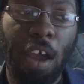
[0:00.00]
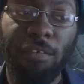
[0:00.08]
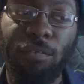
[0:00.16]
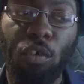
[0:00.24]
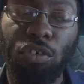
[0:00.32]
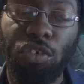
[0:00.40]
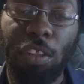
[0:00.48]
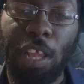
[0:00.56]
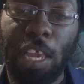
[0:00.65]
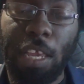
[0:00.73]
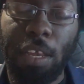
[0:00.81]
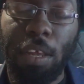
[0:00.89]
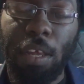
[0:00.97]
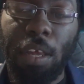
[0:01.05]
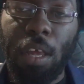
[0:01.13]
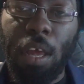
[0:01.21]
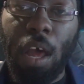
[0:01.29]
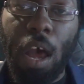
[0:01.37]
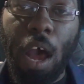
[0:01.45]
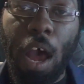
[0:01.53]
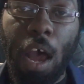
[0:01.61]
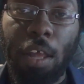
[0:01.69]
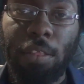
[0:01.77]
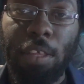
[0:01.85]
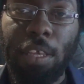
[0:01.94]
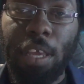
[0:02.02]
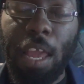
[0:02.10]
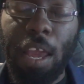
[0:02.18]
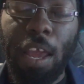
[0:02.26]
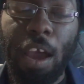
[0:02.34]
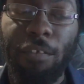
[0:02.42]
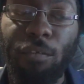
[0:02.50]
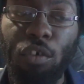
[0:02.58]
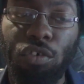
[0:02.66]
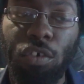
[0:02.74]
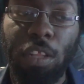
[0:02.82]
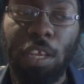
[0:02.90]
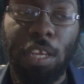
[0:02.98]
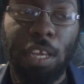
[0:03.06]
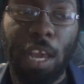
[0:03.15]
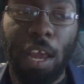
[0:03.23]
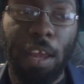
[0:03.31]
unfortunately, unfortunately,